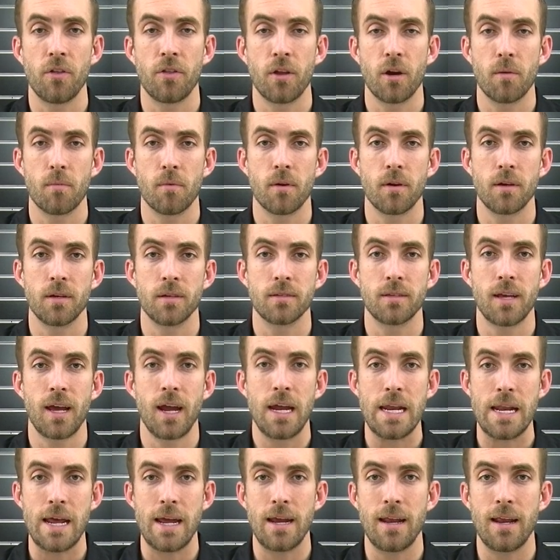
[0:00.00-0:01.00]
Number is
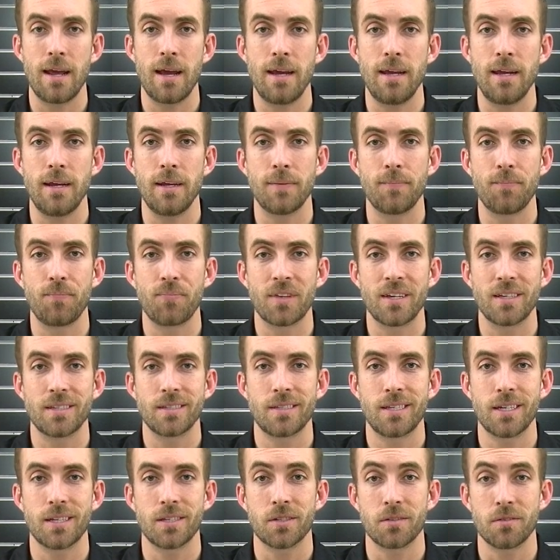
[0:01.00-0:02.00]

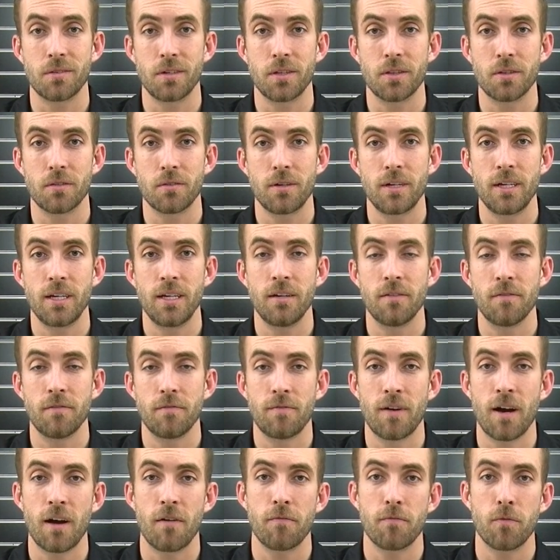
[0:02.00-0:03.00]

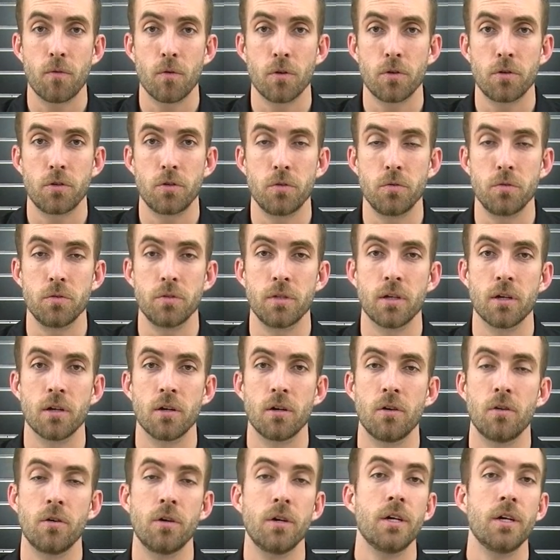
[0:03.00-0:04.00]
888-633-5420.